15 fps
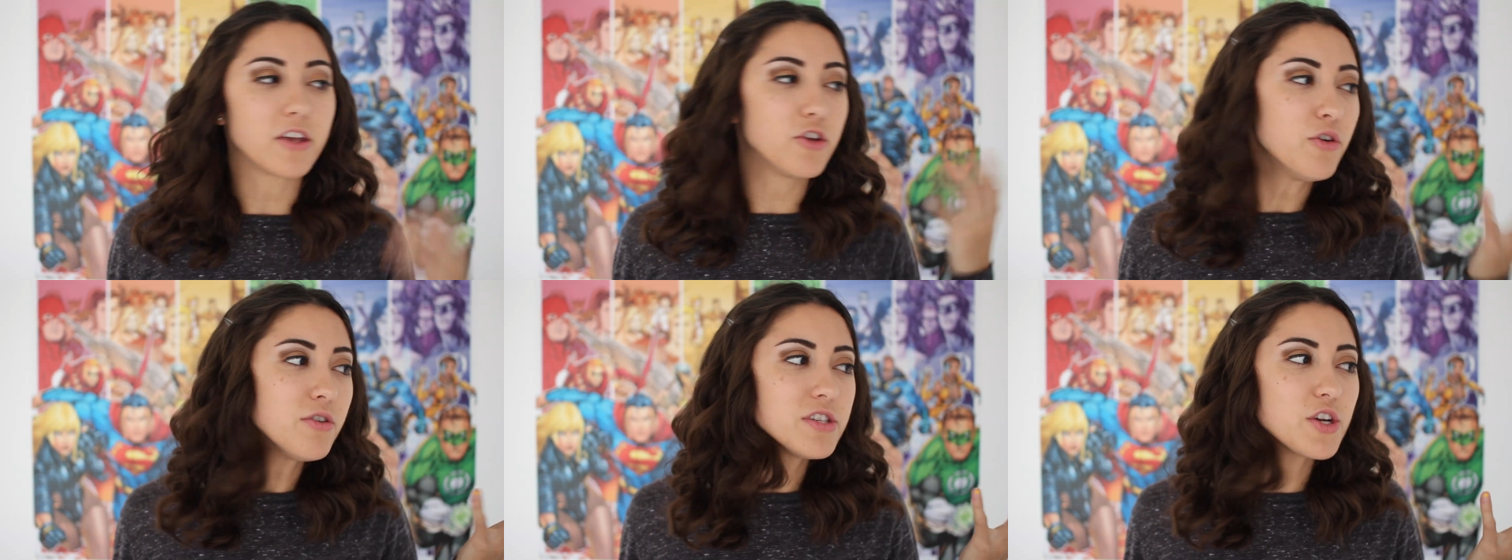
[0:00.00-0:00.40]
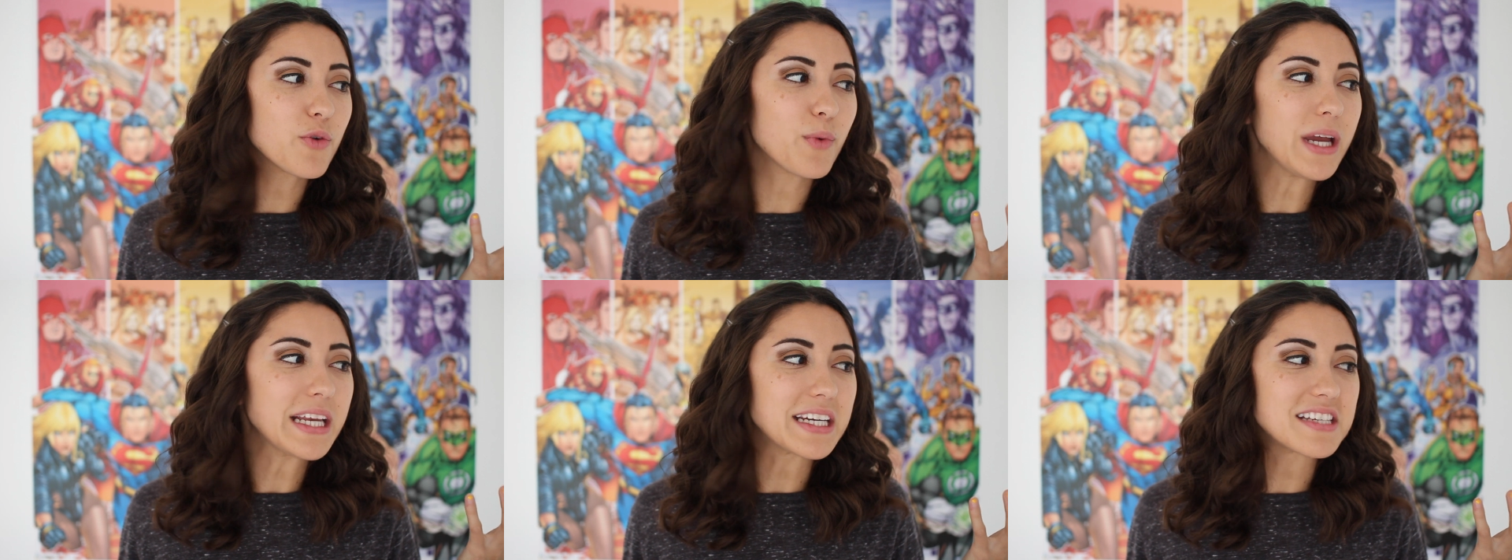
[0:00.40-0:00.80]
Use your
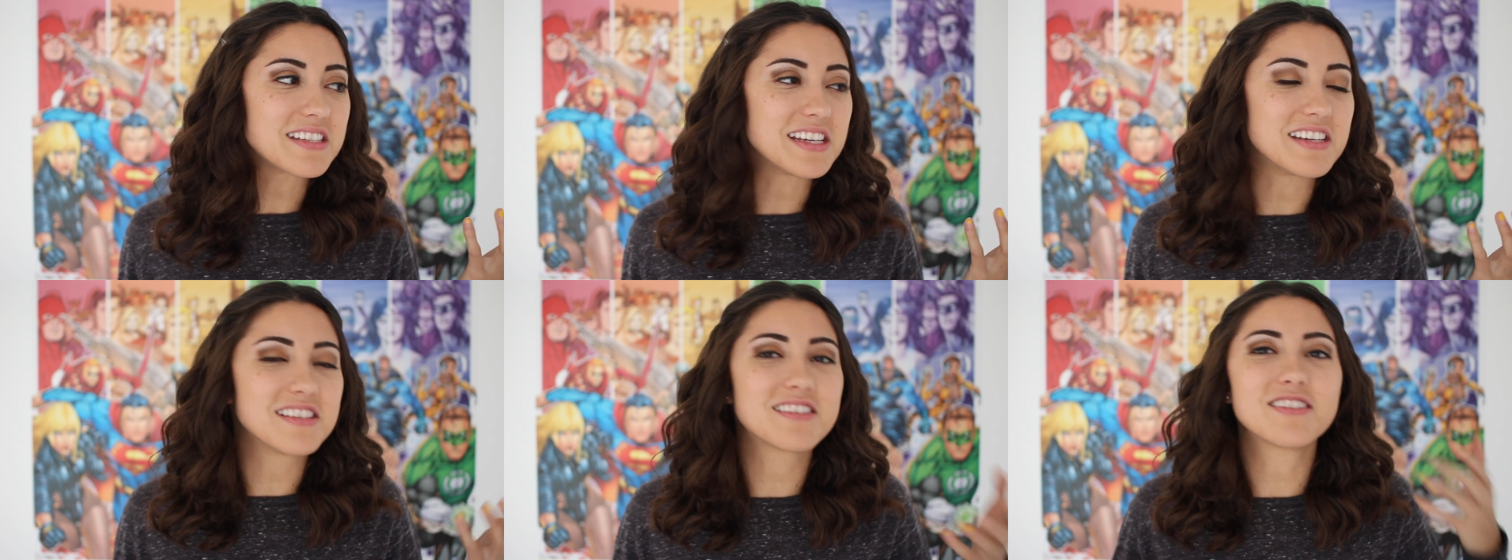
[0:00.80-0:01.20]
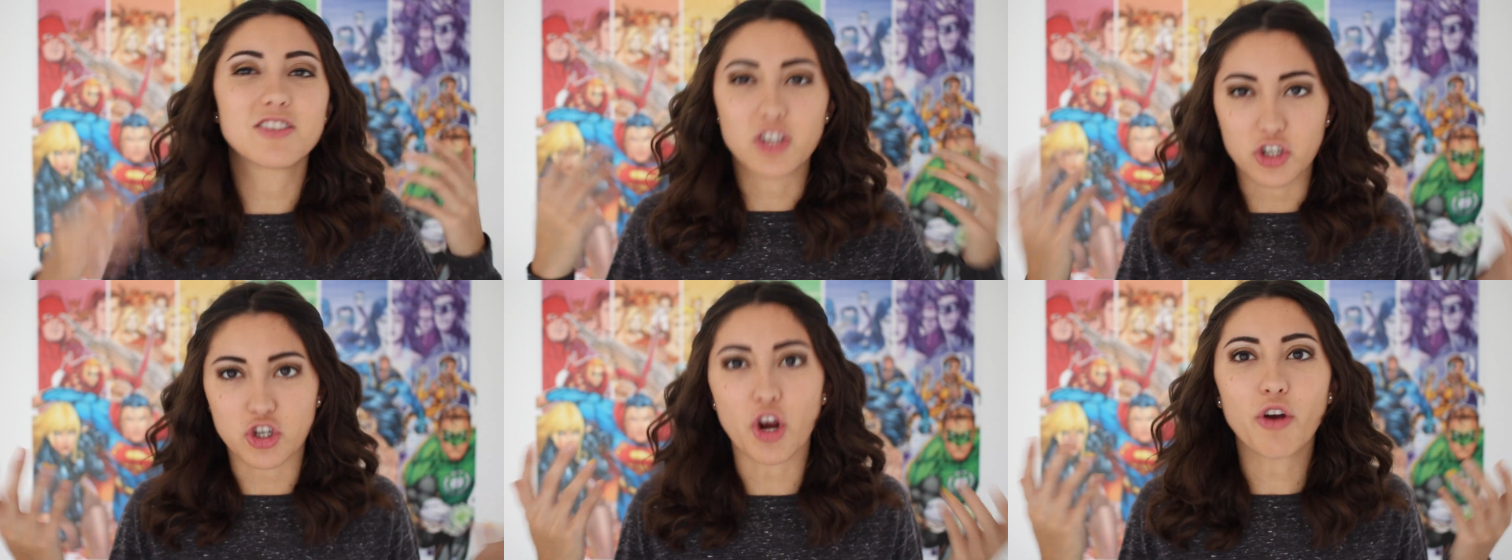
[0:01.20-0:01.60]
weaknesses
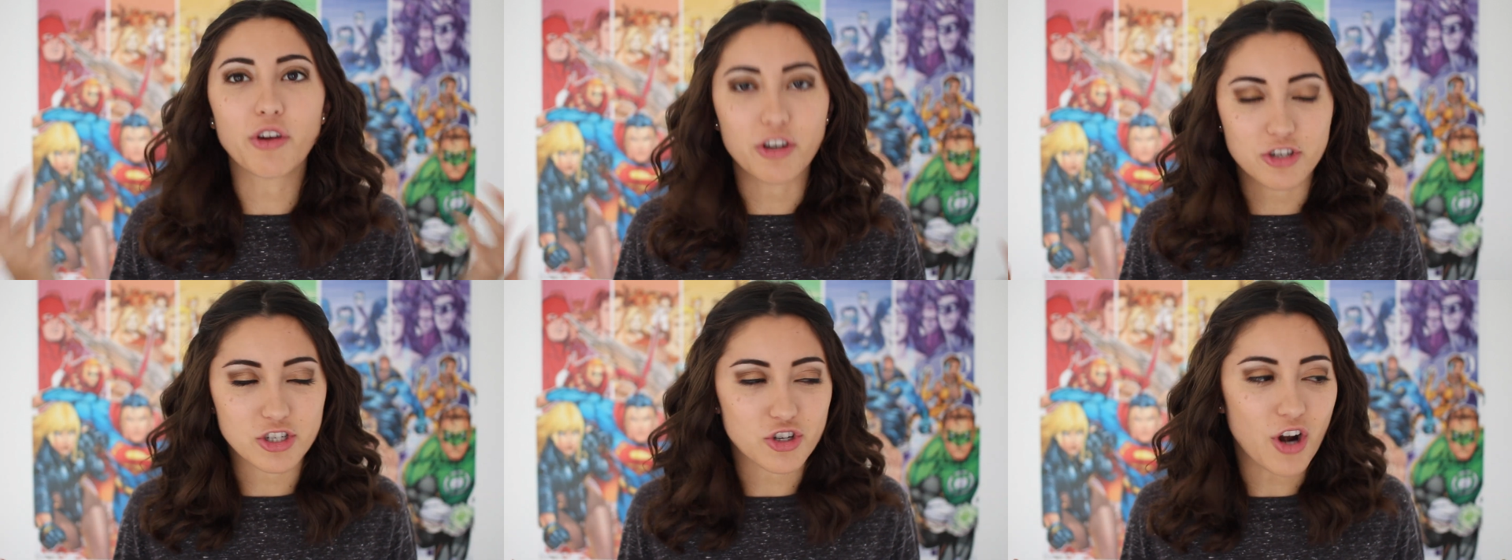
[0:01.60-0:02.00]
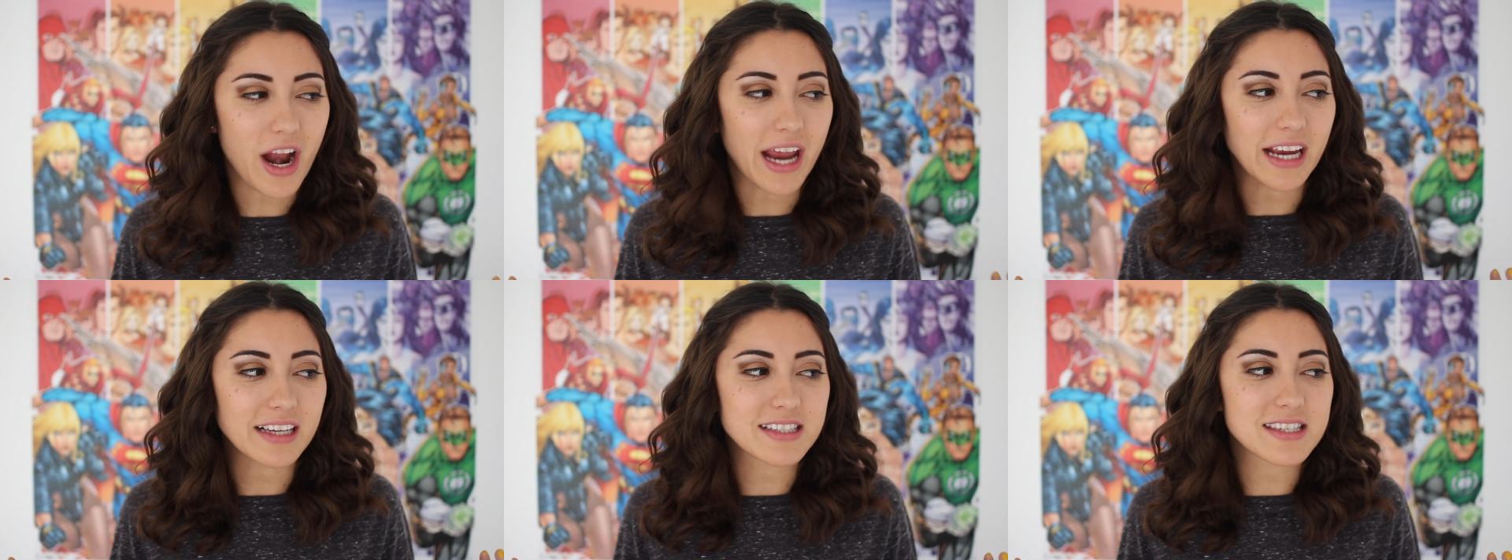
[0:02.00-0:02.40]
to show your
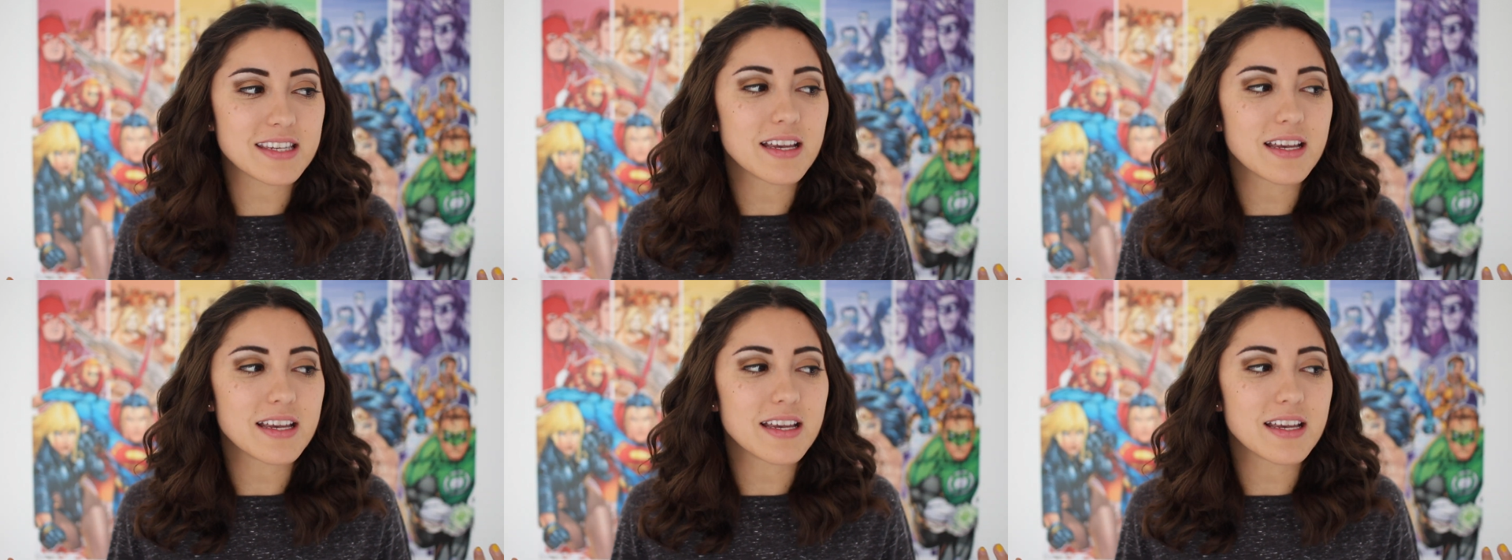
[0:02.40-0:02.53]
strengths